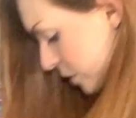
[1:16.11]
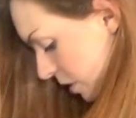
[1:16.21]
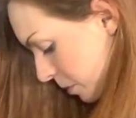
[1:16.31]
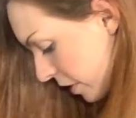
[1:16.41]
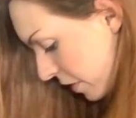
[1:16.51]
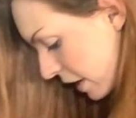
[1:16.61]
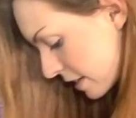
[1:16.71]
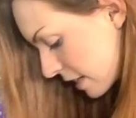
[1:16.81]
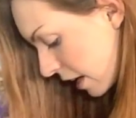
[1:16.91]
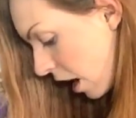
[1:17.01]
some of the
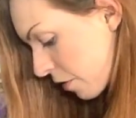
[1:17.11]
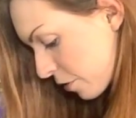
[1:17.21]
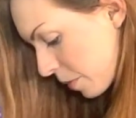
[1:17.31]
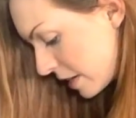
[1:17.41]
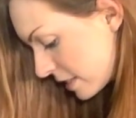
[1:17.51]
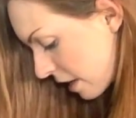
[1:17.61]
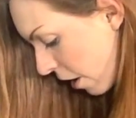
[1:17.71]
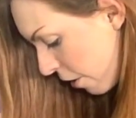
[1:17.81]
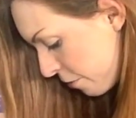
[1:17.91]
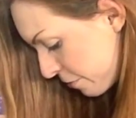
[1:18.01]
things that I got for
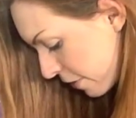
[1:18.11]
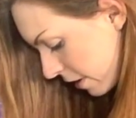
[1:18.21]
myself